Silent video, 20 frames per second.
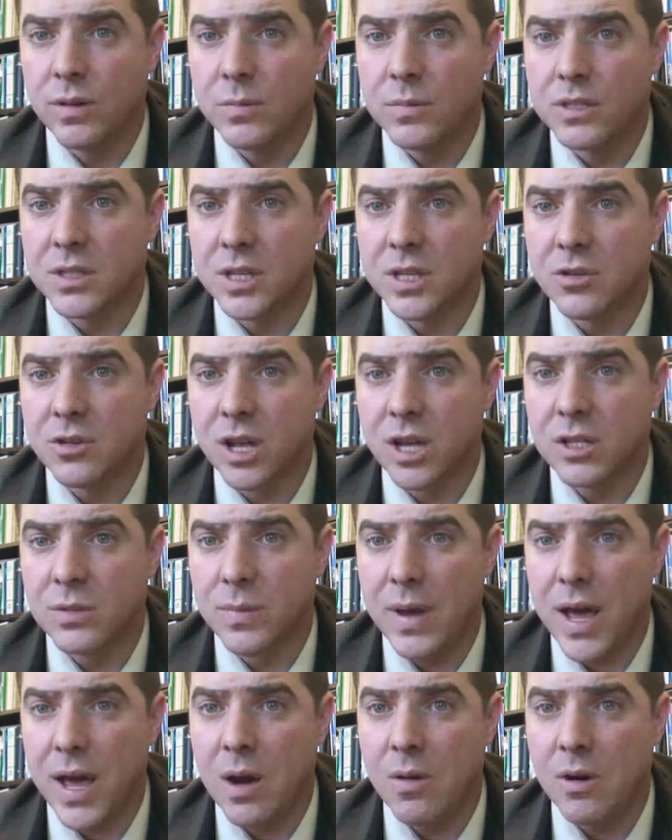from centralized
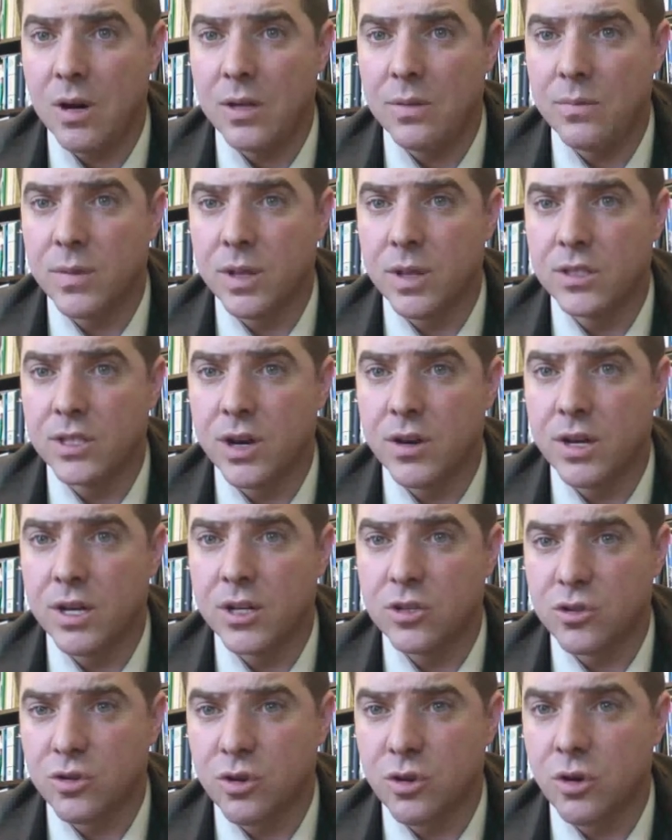power and military
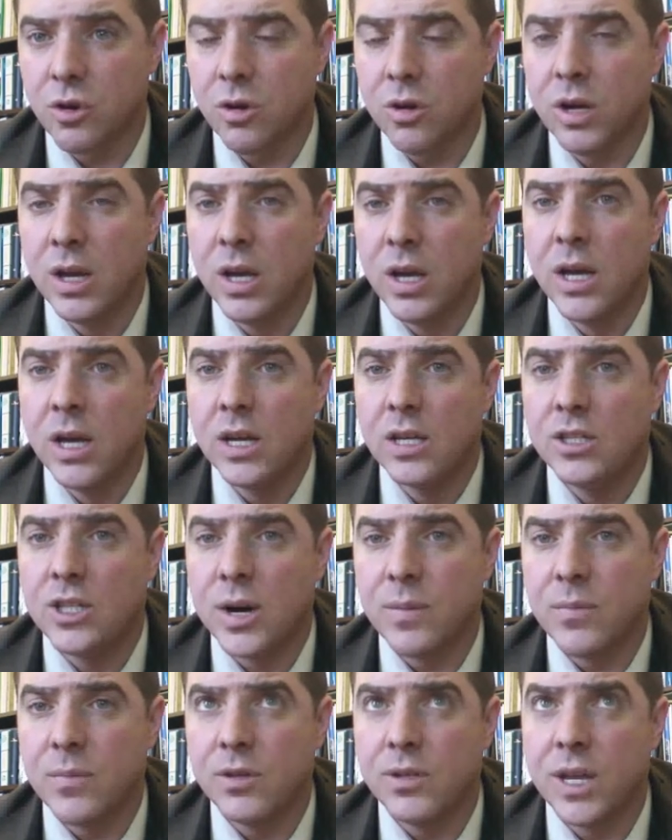control,
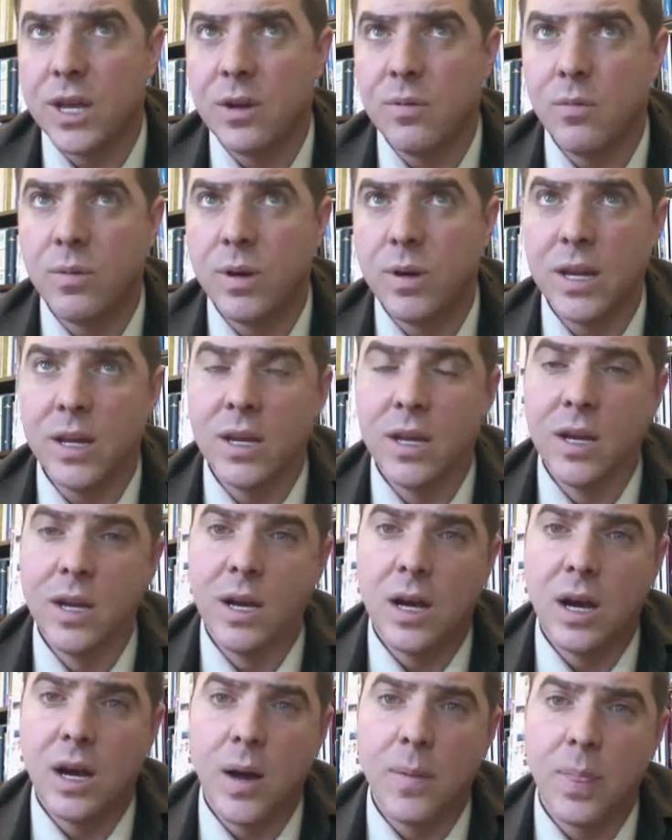General Ne Win
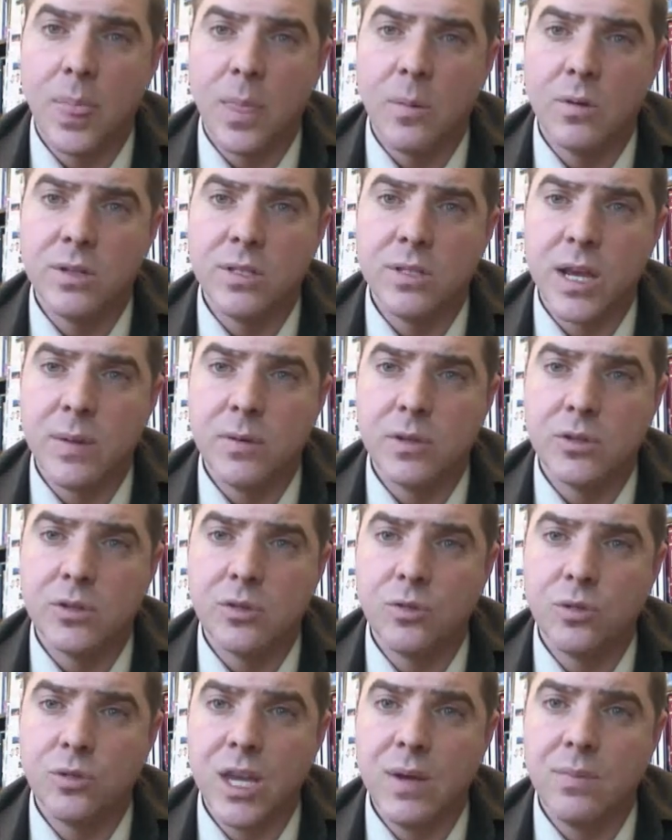was able
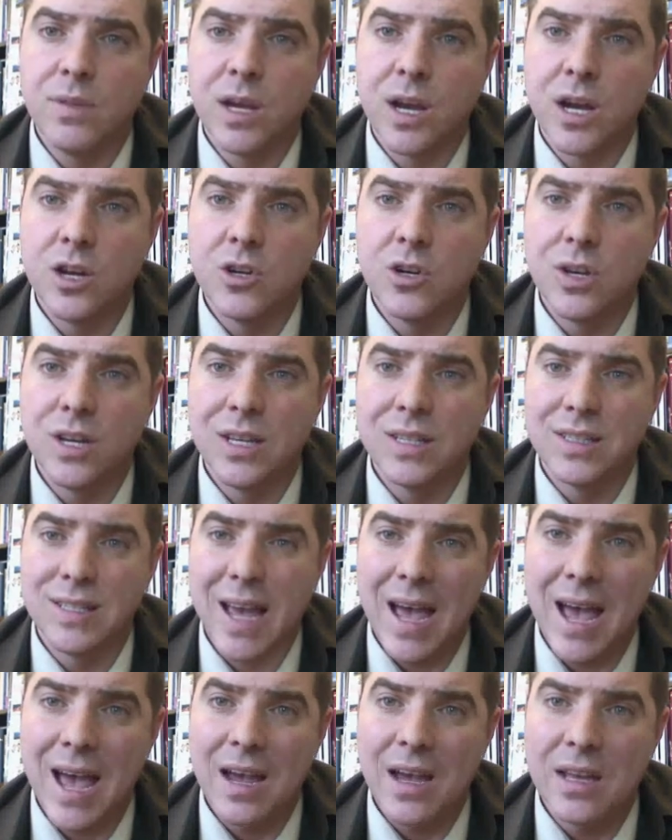to keep the country
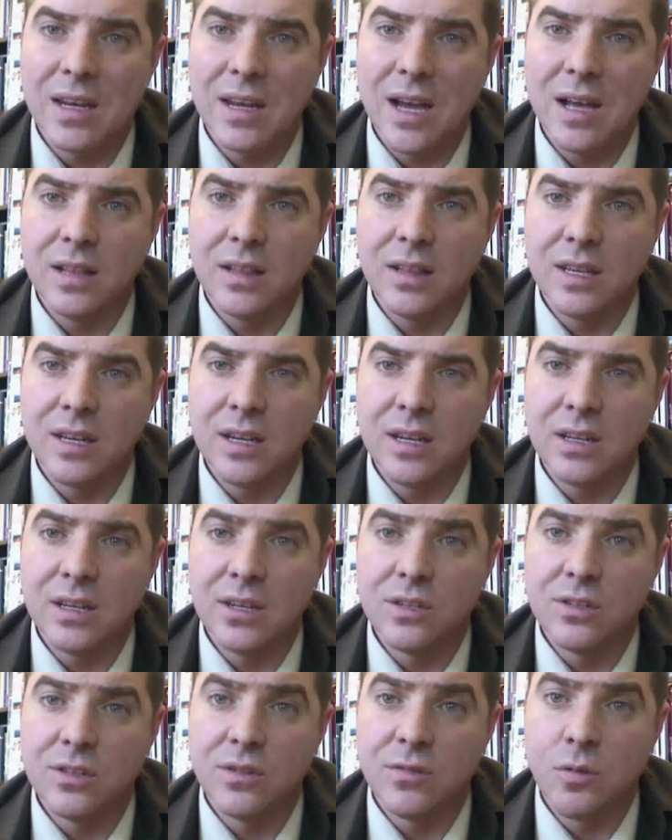intact and not lead it
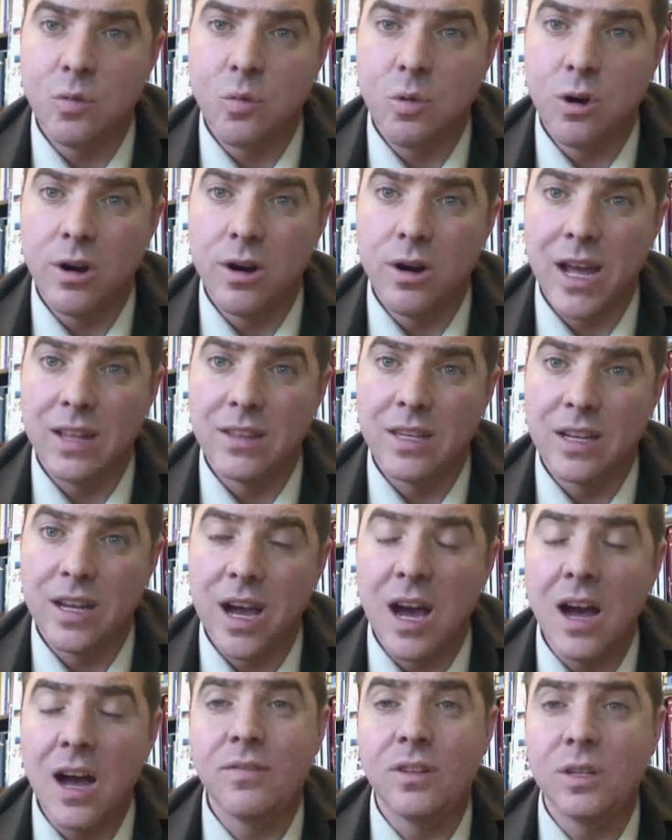into civil war and ethnic
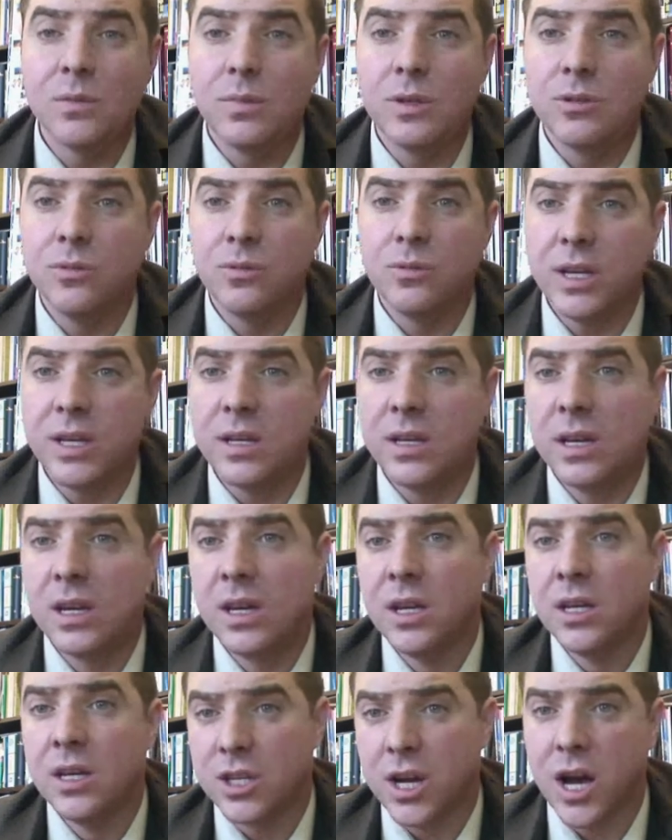conflict between
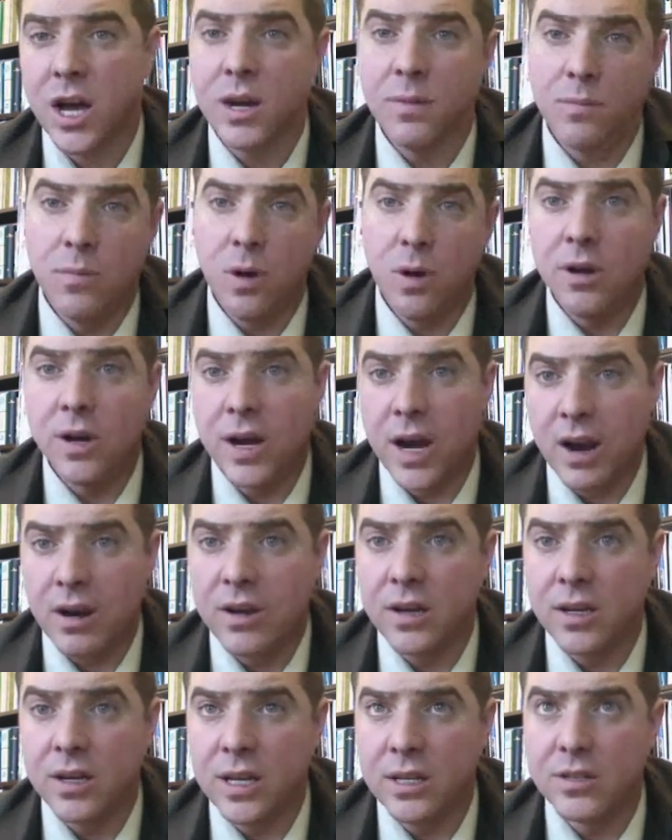Shan and Mon and
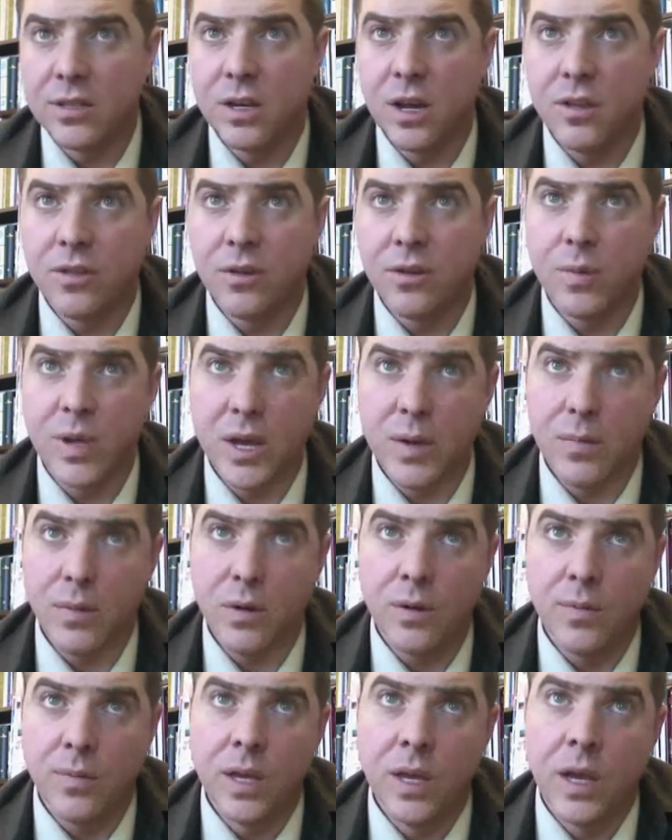Arakanese and other
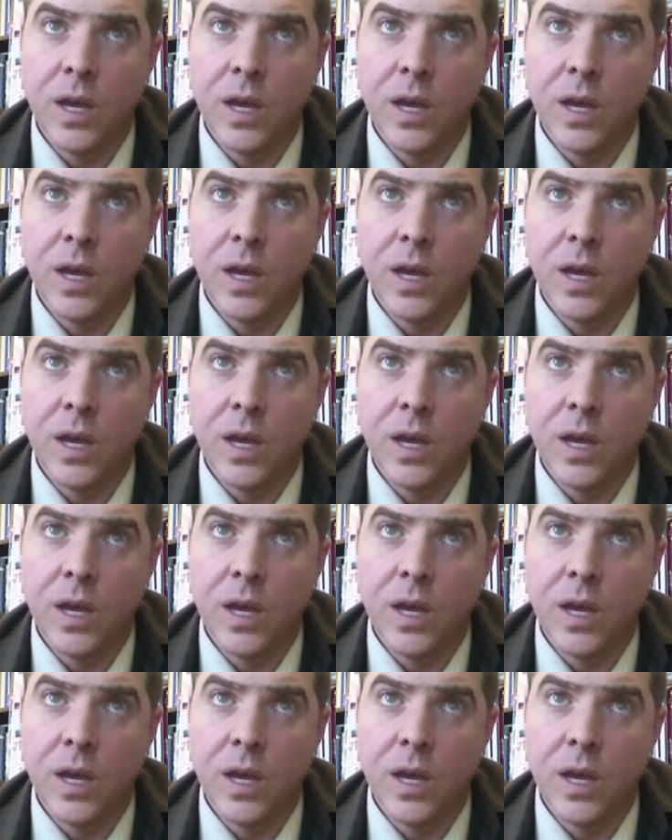people.